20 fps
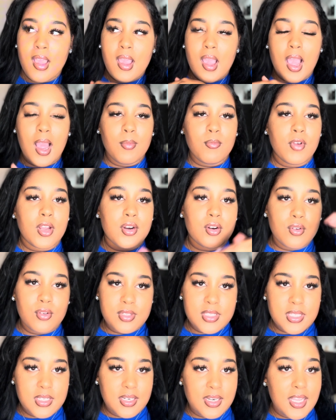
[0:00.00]
I'm running
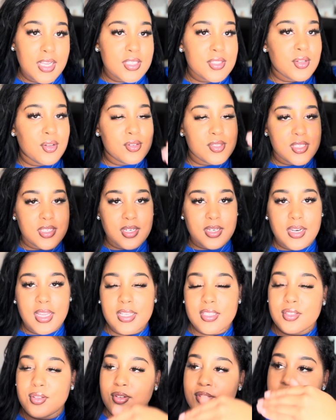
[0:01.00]
on to the next goal, to the
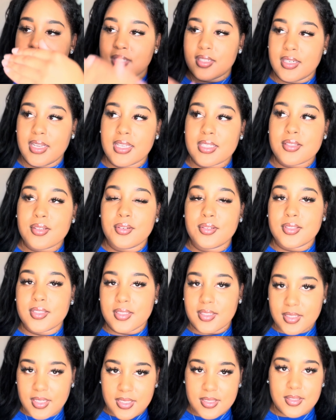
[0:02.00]
next goal, to the next goal, to
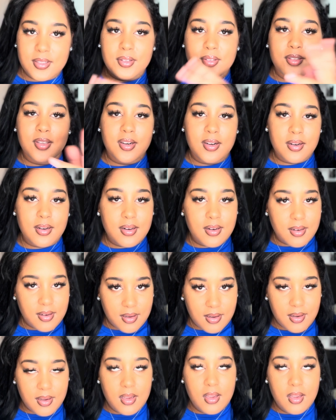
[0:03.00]
the next goal, da da da da.